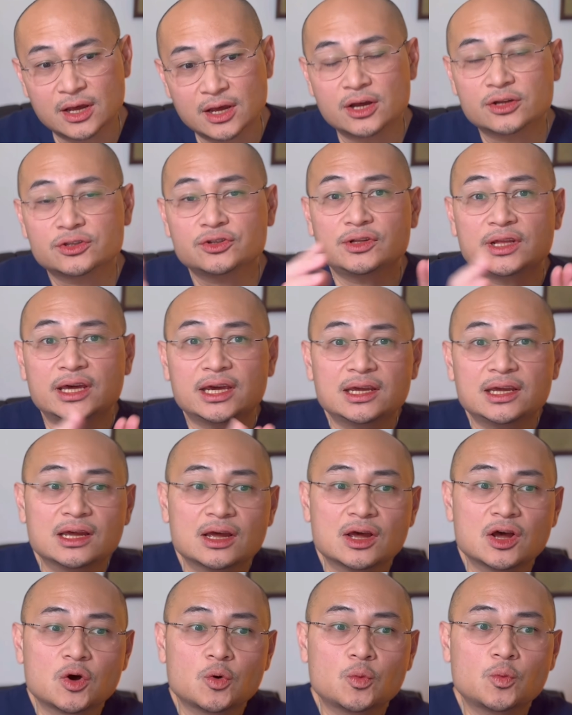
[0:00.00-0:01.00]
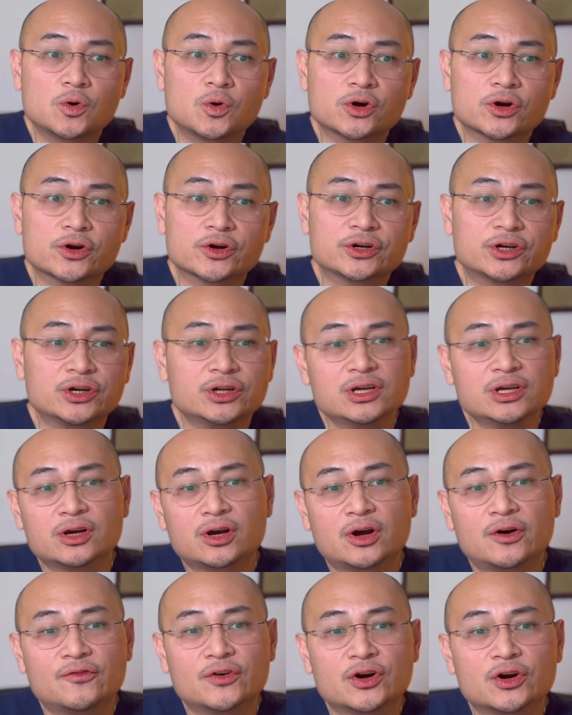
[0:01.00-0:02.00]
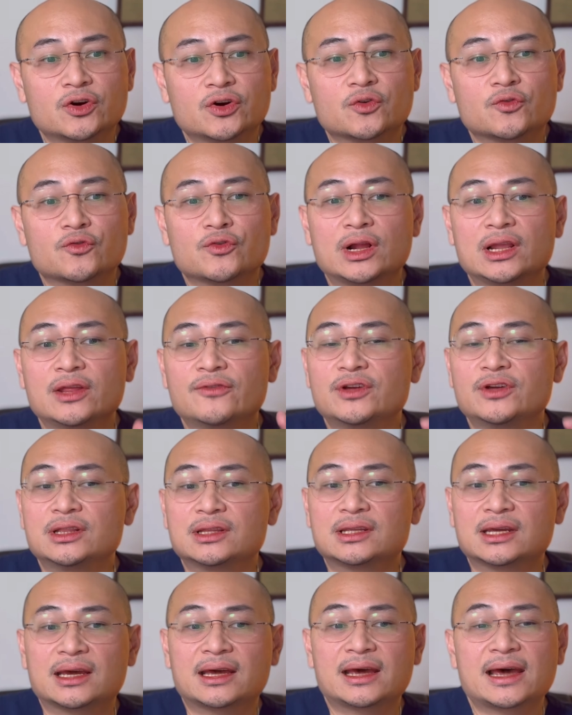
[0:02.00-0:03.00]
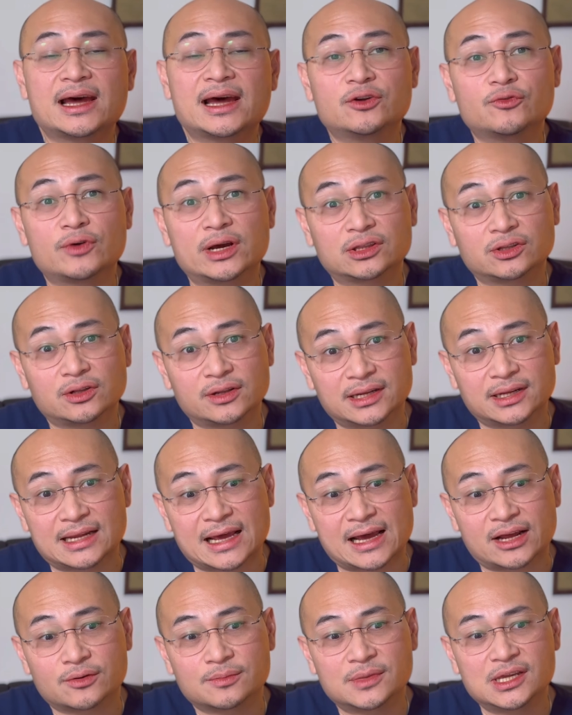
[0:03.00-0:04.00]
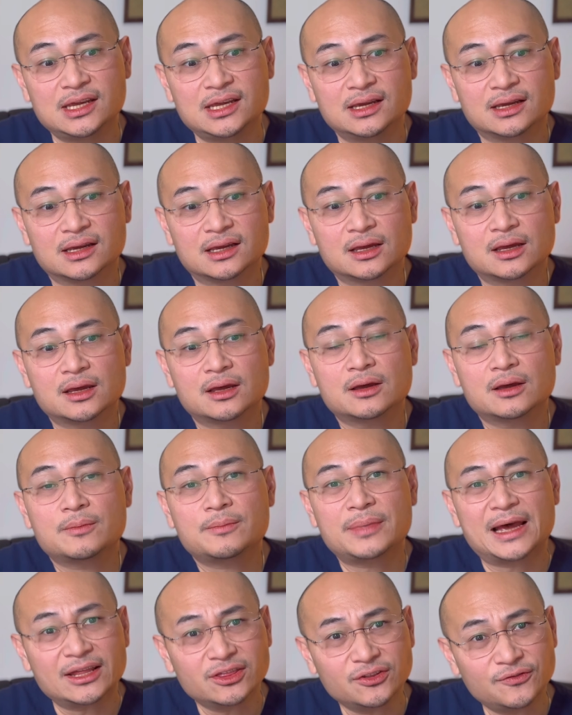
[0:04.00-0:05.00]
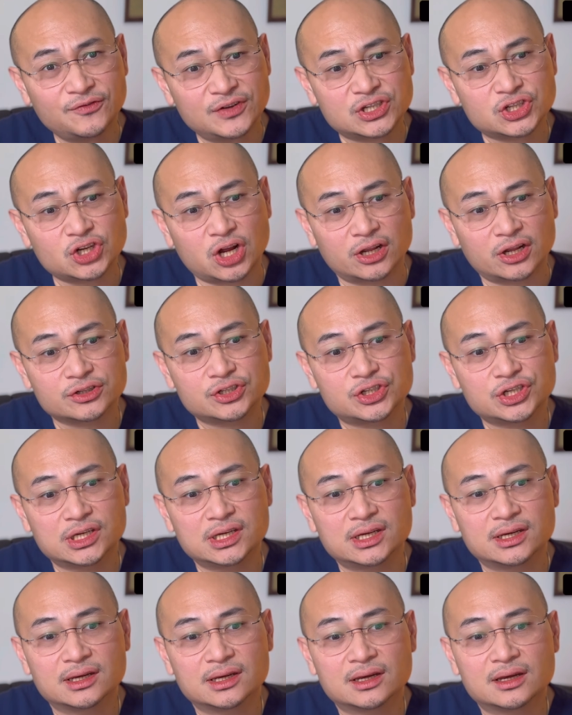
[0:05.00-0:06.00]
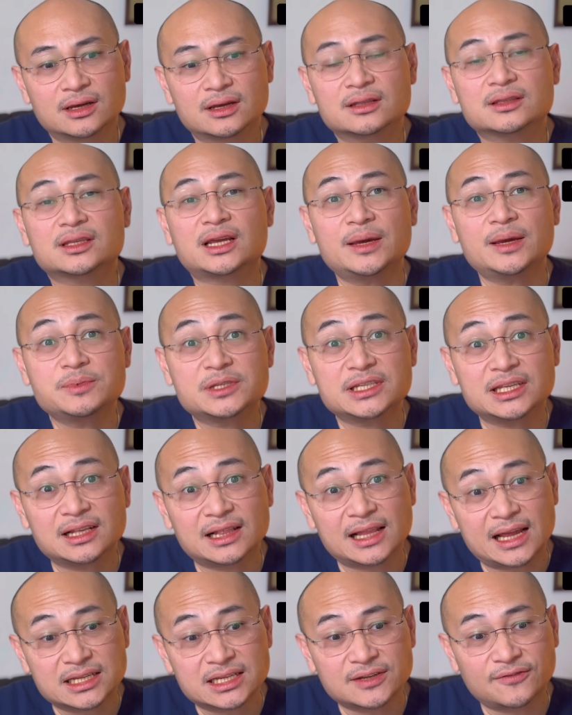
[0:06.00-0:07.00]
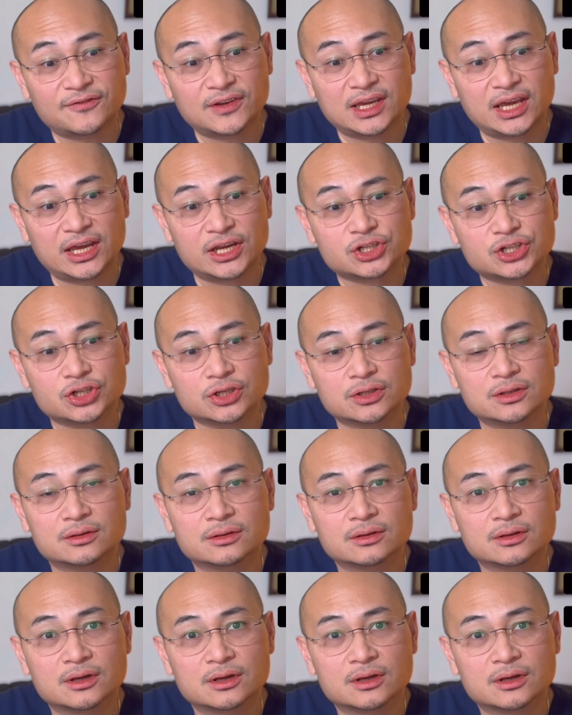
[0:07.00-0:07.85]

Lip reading: Today, we're going to cover relevant anorectal anatomy, pathophysiology, types and classification,